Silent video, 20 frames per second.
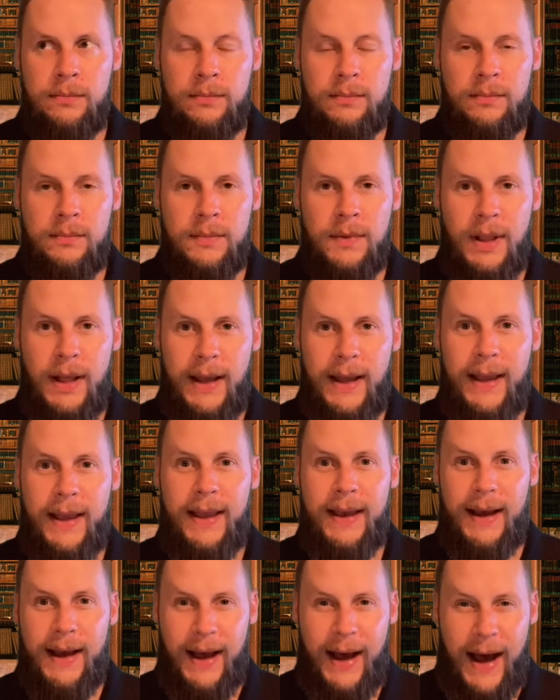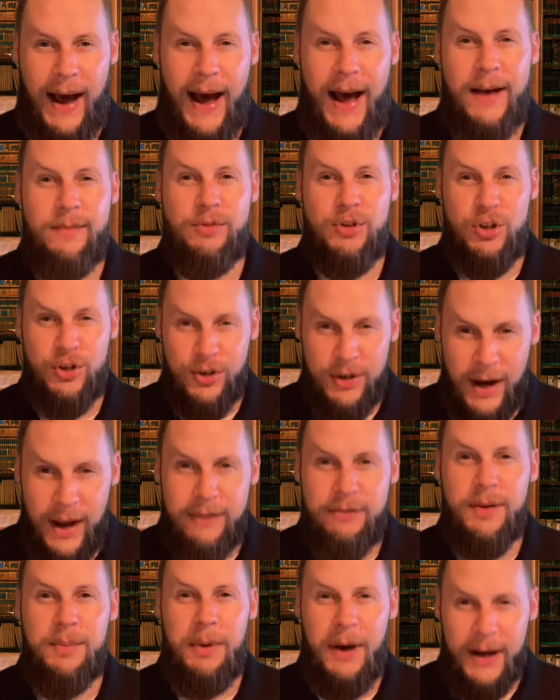like I'm sure
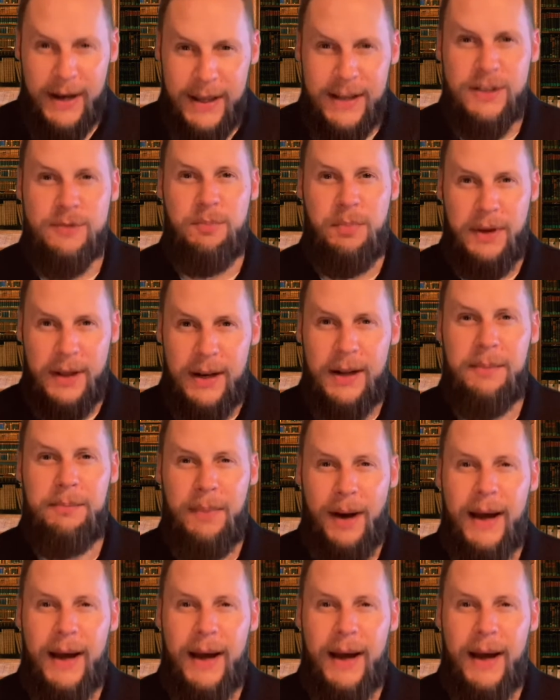everybody has been in my